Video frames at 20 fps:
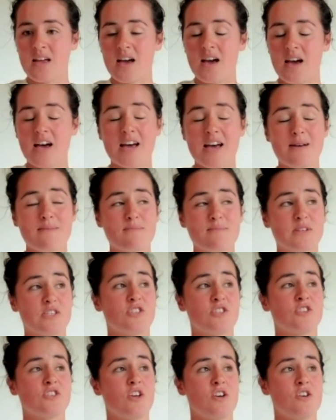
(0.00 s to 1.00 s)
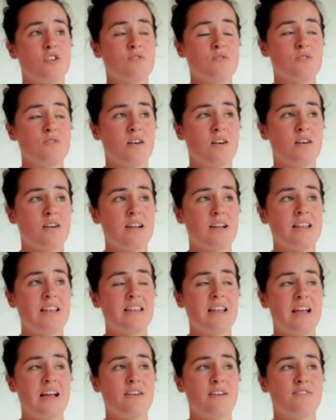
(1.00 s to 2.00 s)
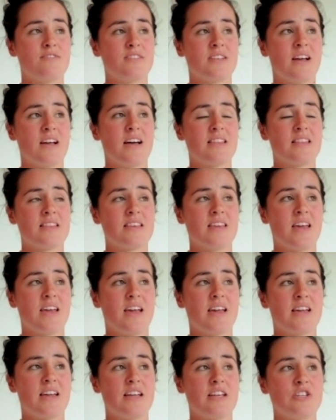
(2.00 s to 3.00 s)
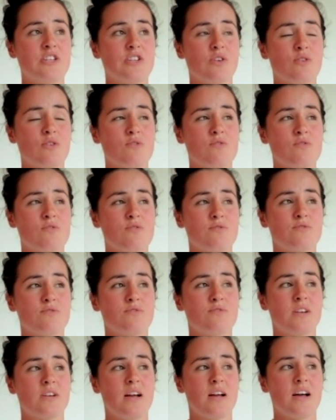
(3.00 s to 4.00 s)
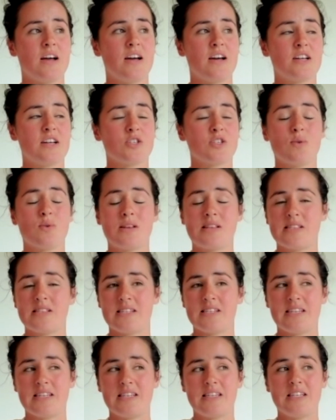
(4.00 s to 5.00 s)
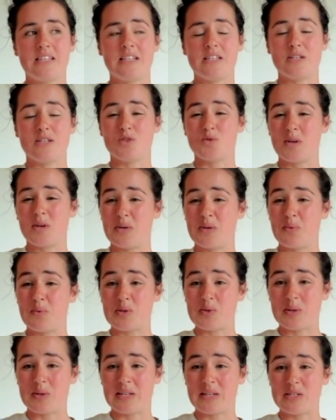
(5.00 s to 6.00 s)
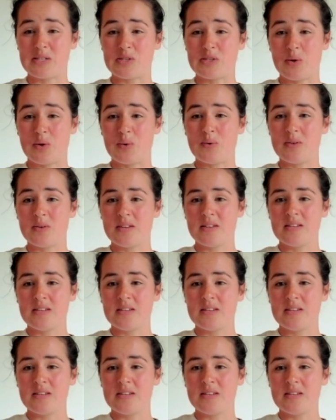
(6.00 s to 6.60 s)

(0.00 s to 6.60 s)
So I left at the age of 20, 21, 22.